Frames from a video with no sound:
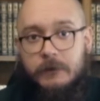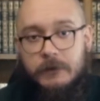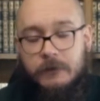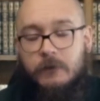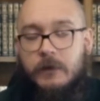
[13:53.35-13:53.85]

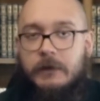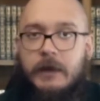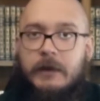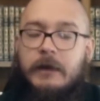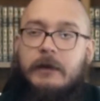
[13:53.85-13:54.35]
This is one
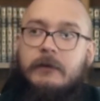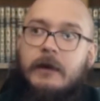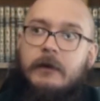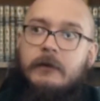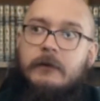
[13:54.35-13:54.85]
technique
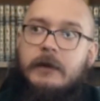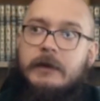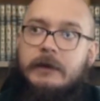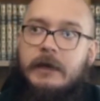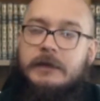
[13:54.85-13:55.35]
that
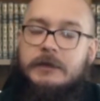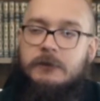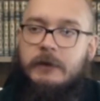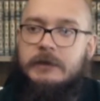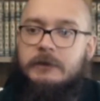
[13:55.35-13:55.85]
they teach in
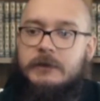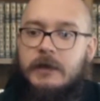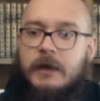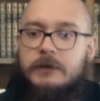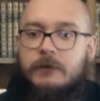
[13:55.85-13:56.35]
Swedish
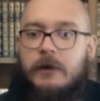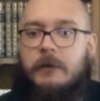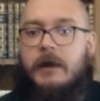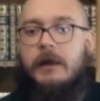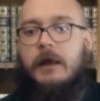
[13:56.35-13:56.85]
massage, where I
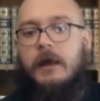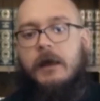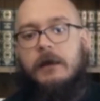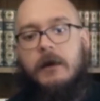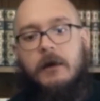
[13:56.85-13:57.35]
might
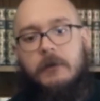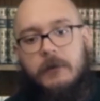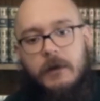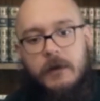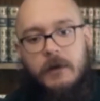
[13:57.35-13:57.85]

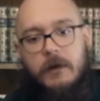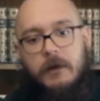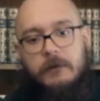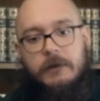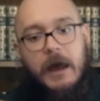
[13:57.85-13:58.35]
come
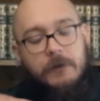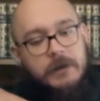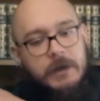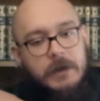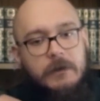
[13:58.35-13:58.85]
down the
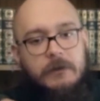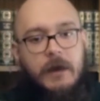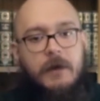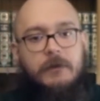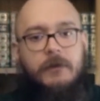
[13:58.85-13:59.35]
knee,
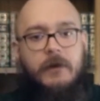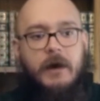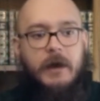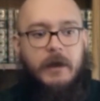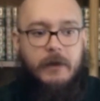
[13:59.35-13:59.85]
down the
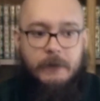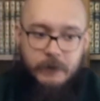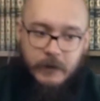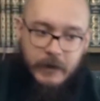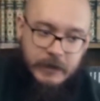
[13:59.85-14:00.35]
thigh,
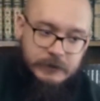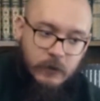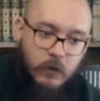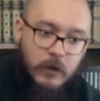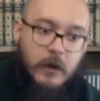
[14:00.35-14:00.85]
and actually
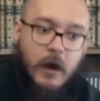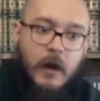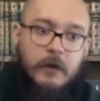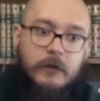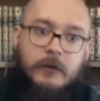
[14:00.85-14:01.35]
work
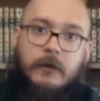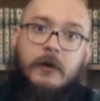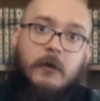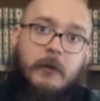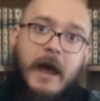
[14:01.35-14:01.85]
under the
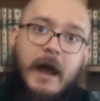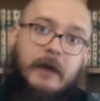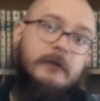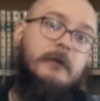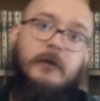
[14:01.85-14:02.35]
low back
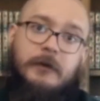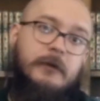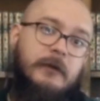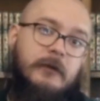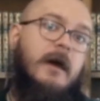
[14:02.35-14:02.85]
as the
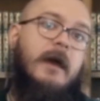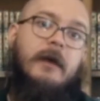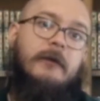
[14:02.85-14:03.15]
person is lying